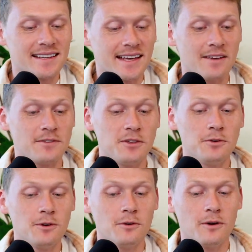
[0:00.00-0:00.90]
Like, if
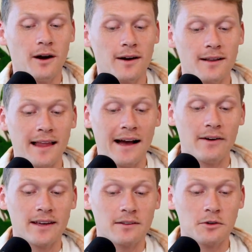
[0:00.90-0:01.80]
you are
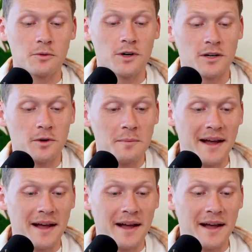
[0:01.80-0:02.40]
allowing in your one-on-one